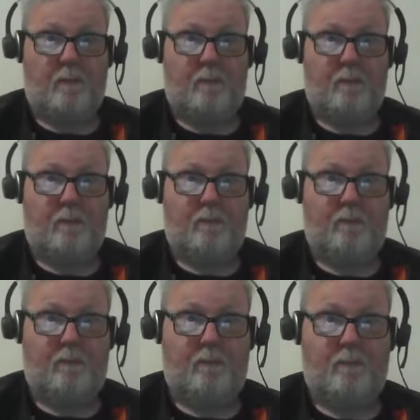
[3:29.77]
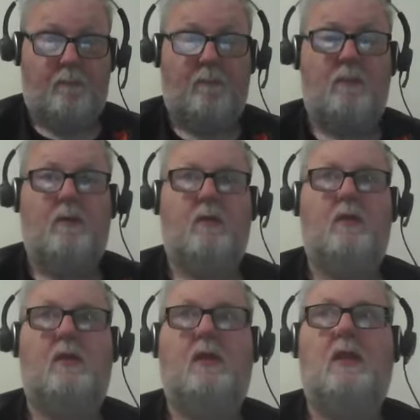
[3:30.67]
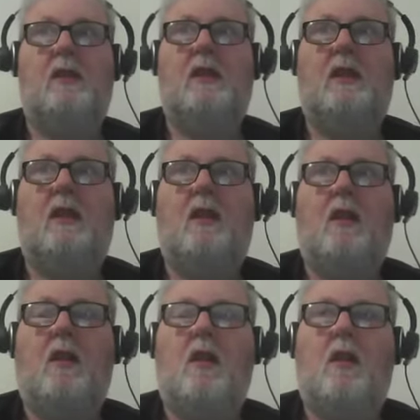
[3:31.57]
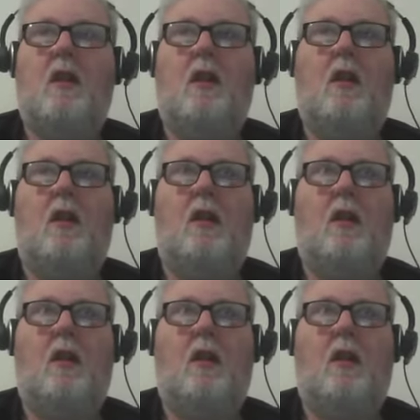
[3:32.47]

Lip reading: (silence)